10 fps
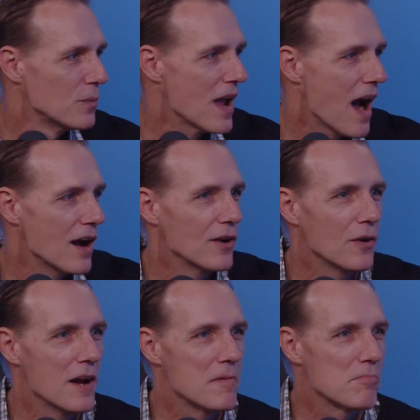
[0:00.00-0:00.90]
We hired a
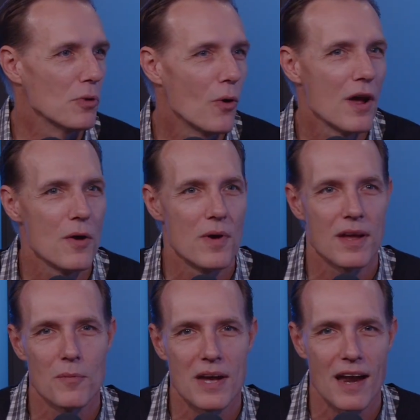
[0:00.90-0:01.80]
great
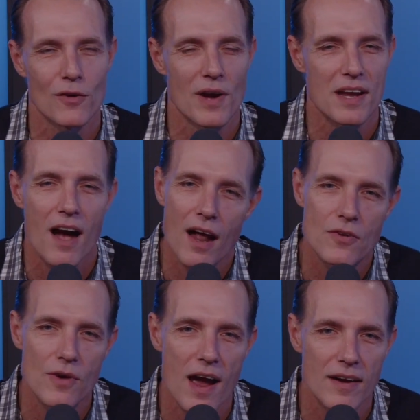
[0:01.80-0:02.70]
employee. We got a great
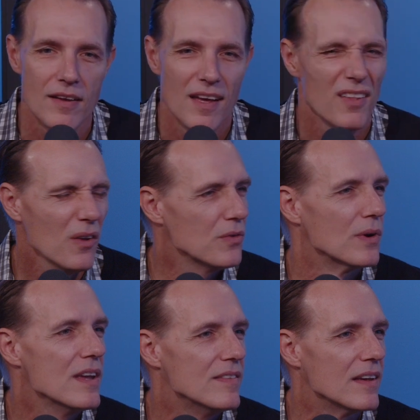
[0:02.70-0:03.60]
contract. Those are
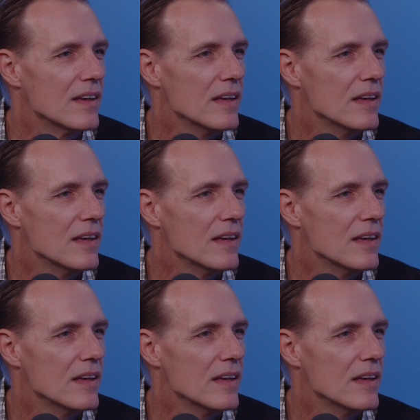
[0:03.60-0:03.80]
easy.